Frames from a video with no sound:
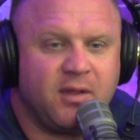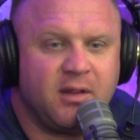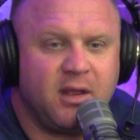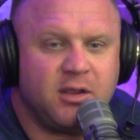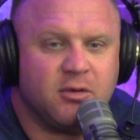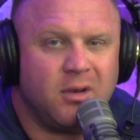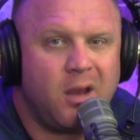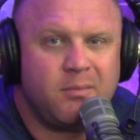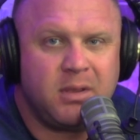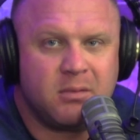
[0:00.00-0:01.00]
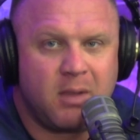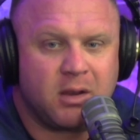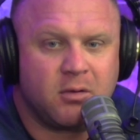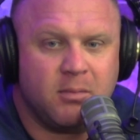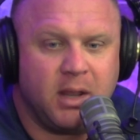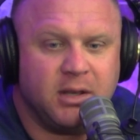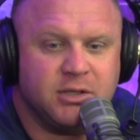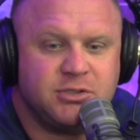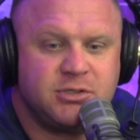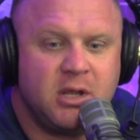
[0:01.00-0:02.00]
that like you're not being
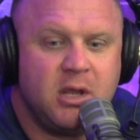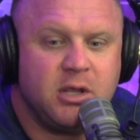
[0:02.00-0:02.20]
micromanaged.